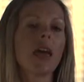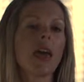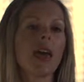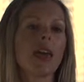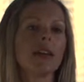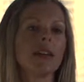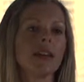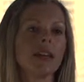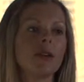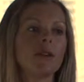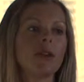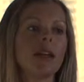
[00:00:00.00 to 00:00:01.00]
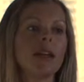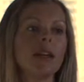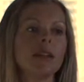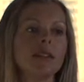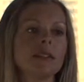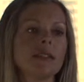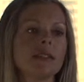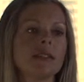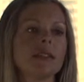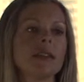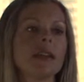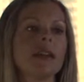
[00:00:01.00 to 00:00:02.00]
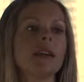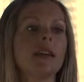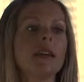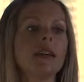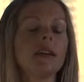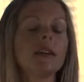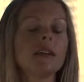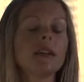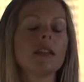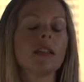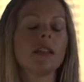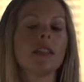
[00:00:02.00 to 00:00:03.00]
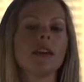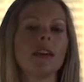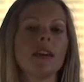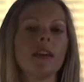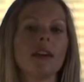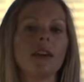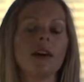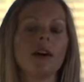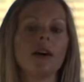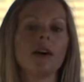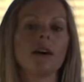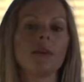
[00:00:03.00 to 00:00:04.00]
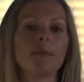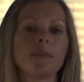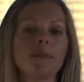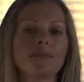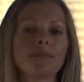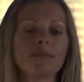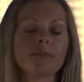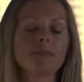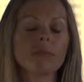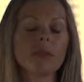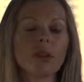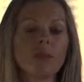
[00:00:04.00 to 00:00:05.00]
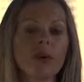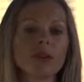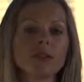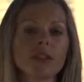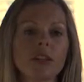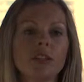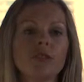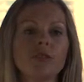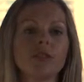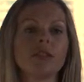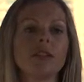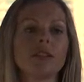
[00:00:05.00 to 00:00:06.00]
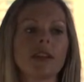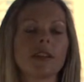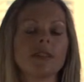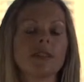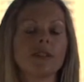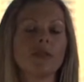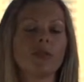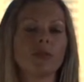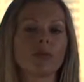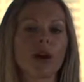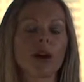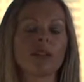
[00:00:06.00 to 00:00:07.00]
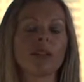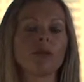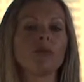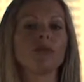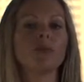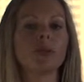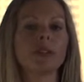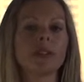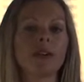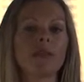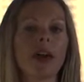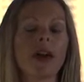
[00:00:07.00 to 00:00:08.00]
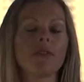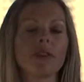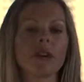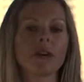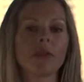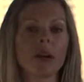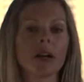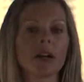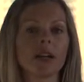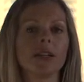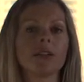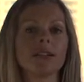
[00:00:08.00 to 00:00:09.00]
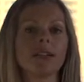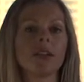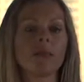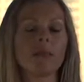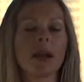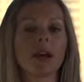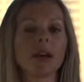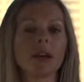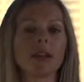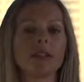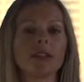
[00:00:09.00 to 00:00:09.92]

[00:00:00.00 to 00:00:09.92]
and he began to see the persecutions and civil rights movements of the African Americans in America